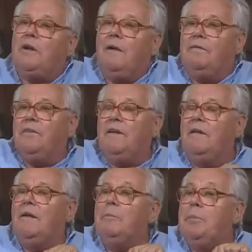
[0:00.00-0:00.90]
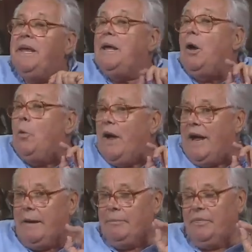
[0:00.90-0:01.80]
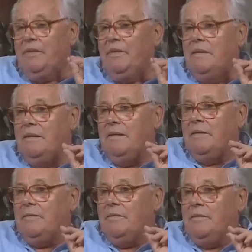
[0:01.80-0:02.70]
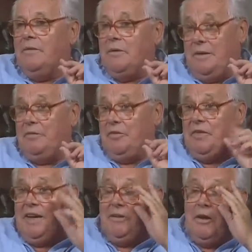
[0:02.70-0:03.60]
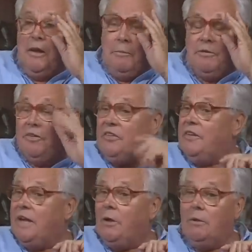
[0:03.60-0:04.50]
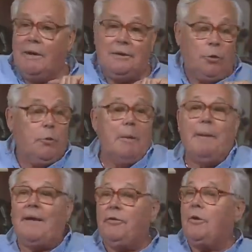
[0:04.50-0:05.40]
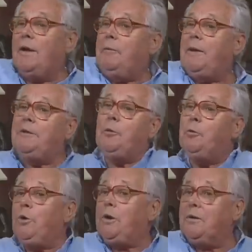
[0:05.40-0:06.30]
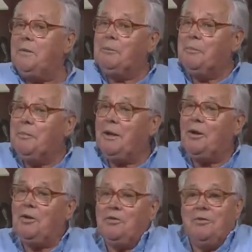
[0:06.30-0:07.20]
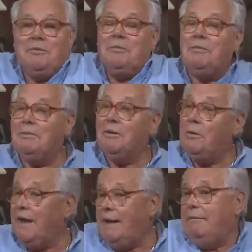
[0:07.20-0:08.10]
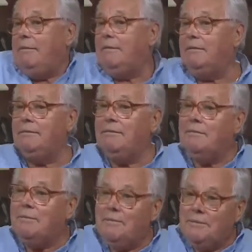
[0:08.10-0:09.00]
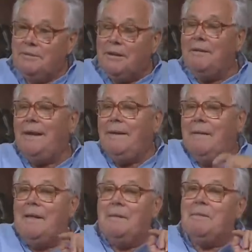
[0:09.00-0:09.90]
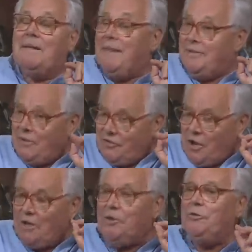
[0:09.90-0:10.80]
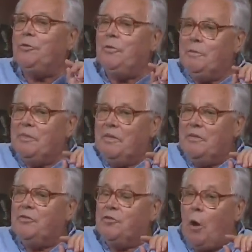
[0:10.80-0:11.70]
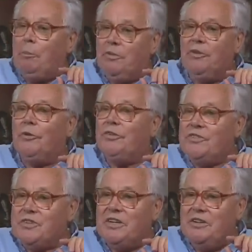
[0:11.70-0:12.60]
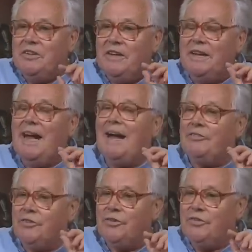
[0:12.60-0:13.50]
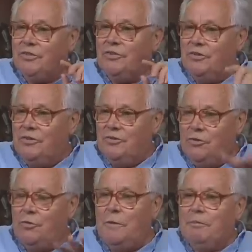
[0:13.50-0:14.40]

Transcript: country. Be aware. Well, that was very good. But we still, I took my bicycle and I went to work, because, okay, they're there. And then they started to stop us on the street and ask us to